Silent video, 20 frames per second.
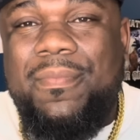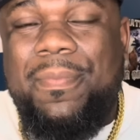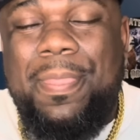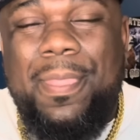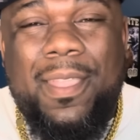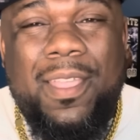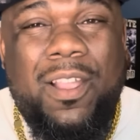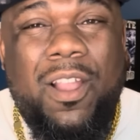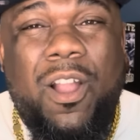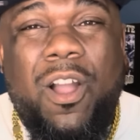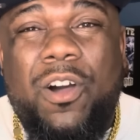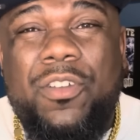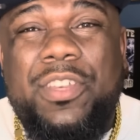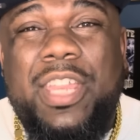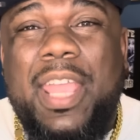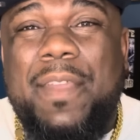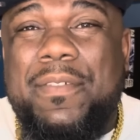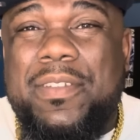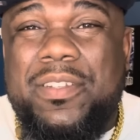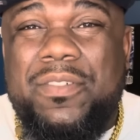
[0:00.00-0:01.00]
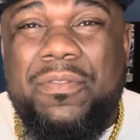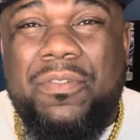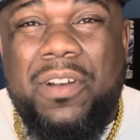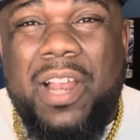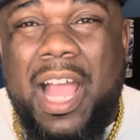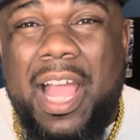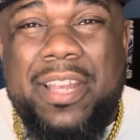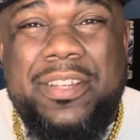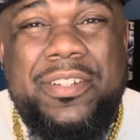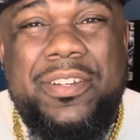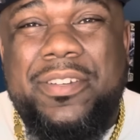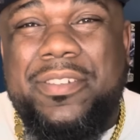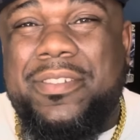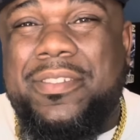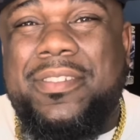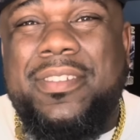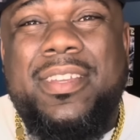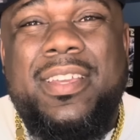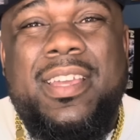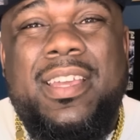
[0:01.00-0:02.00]
Carl Davis,
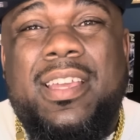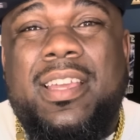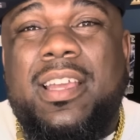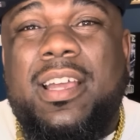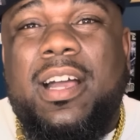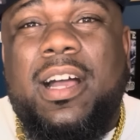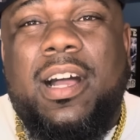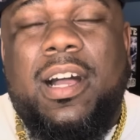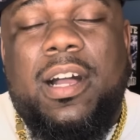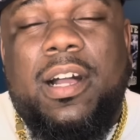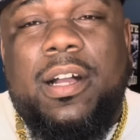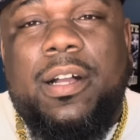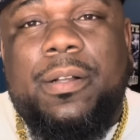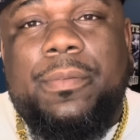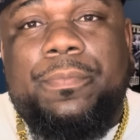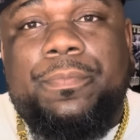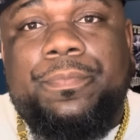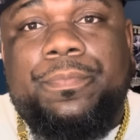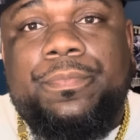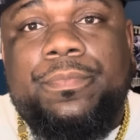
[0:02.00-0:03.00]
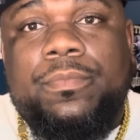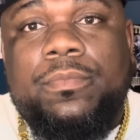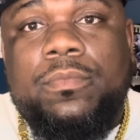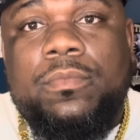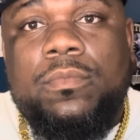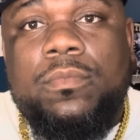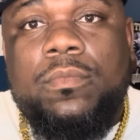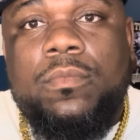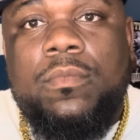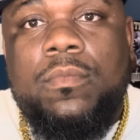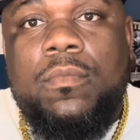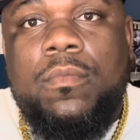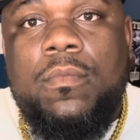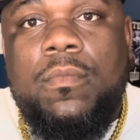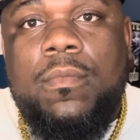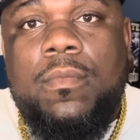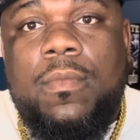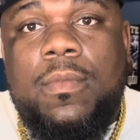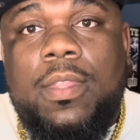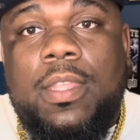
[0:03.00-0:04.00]
Rogers, what's
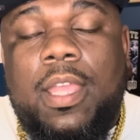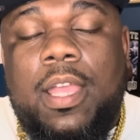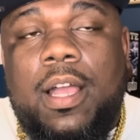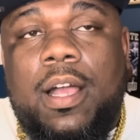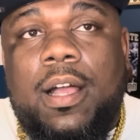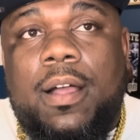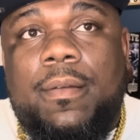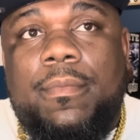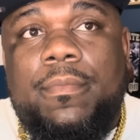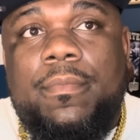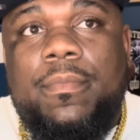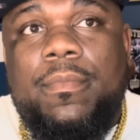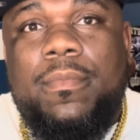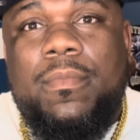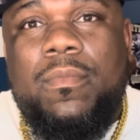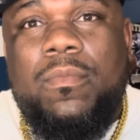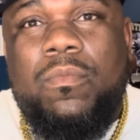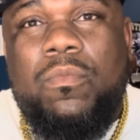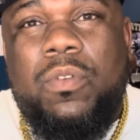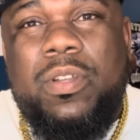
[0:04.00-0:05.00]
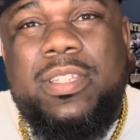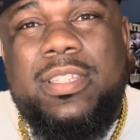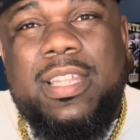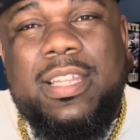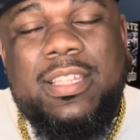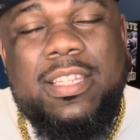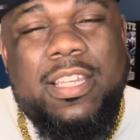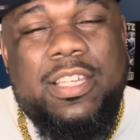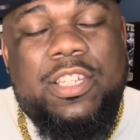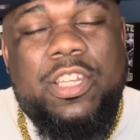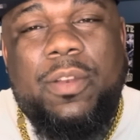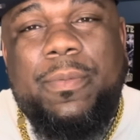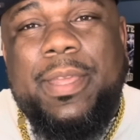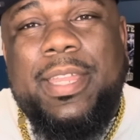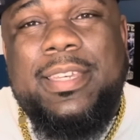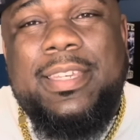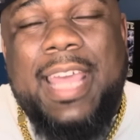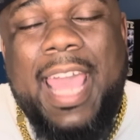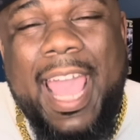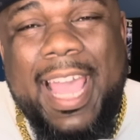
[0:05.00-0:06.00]
the
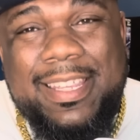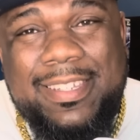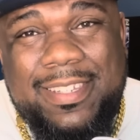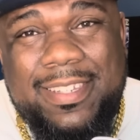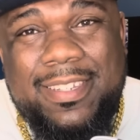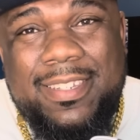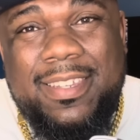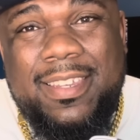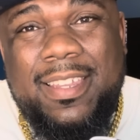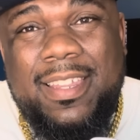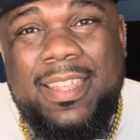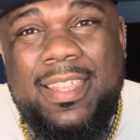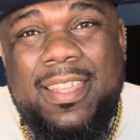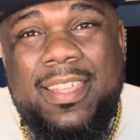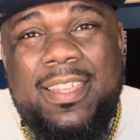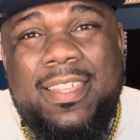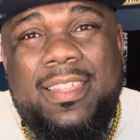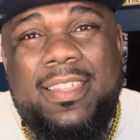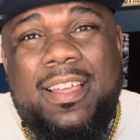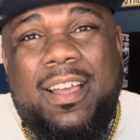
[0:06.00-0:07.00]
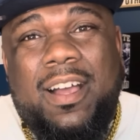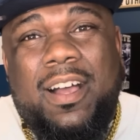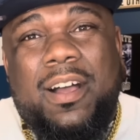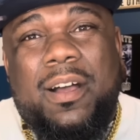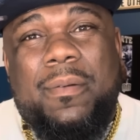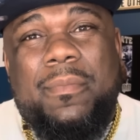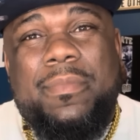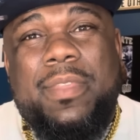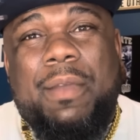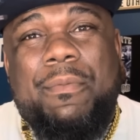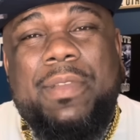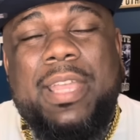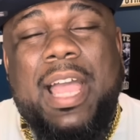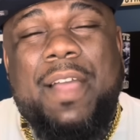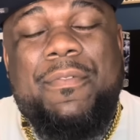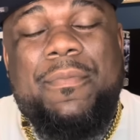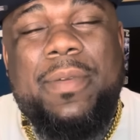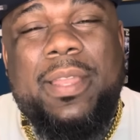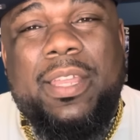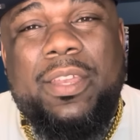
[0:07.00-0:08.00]
gentleman, Daxon, that we got
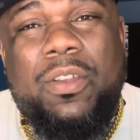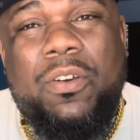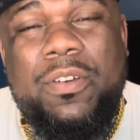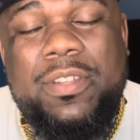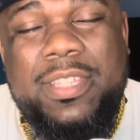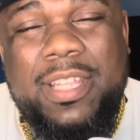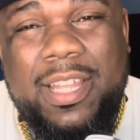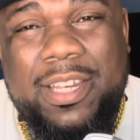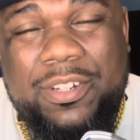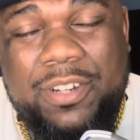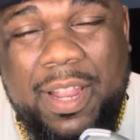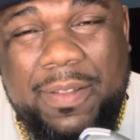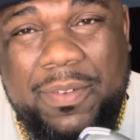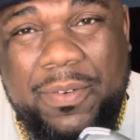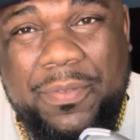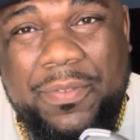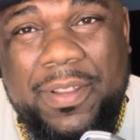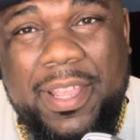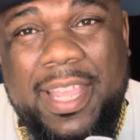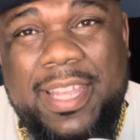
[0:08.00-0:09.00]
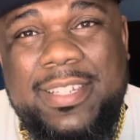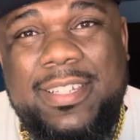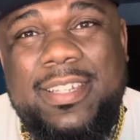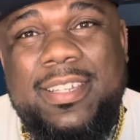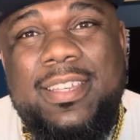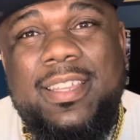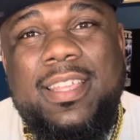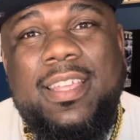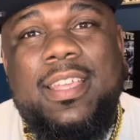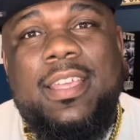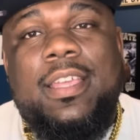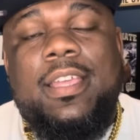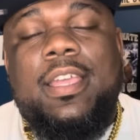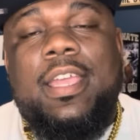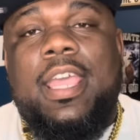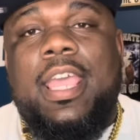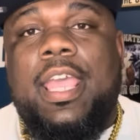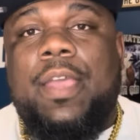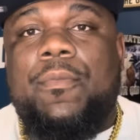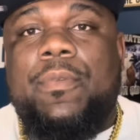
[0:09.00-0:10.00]
from Illinois, the undrafted free agent,
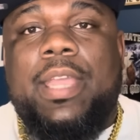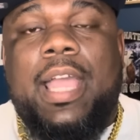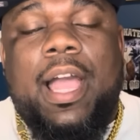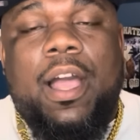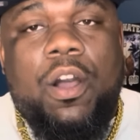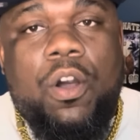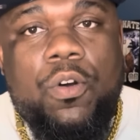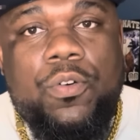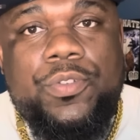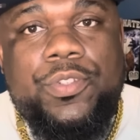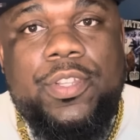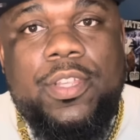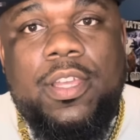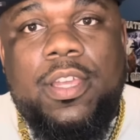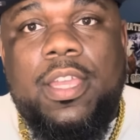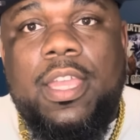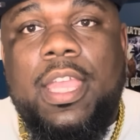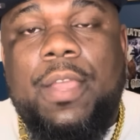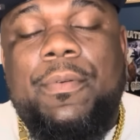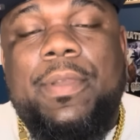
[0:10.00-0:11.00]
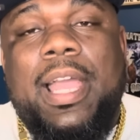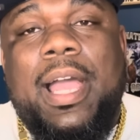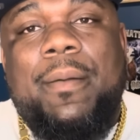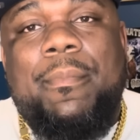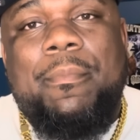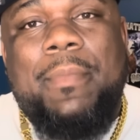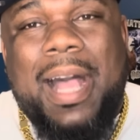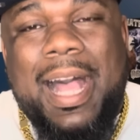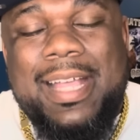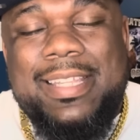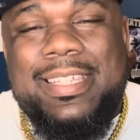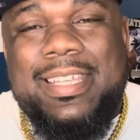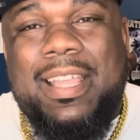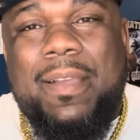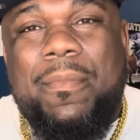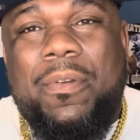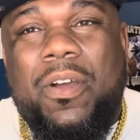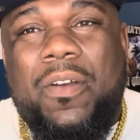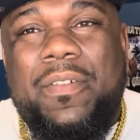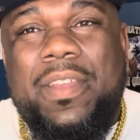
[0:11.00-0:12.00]
and we got Osa, and we got Mozzie
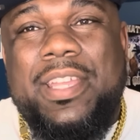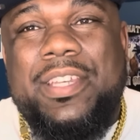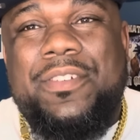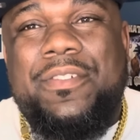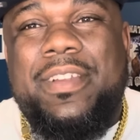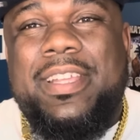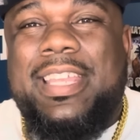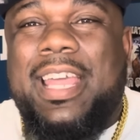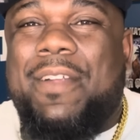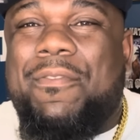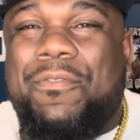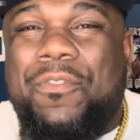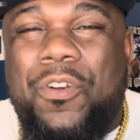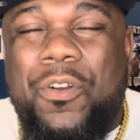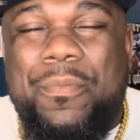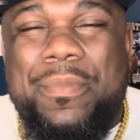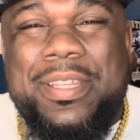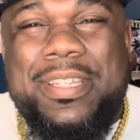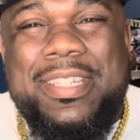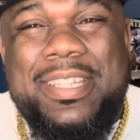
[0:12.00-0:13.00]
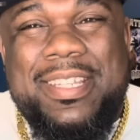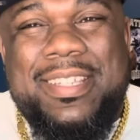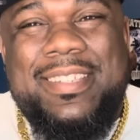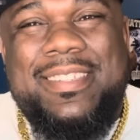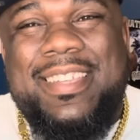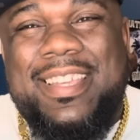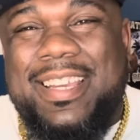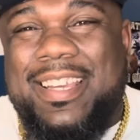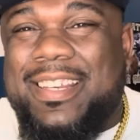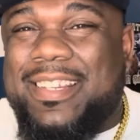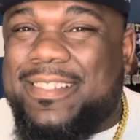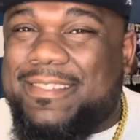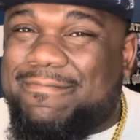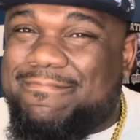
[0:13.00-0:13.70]
coming off injury. That room is just kind of,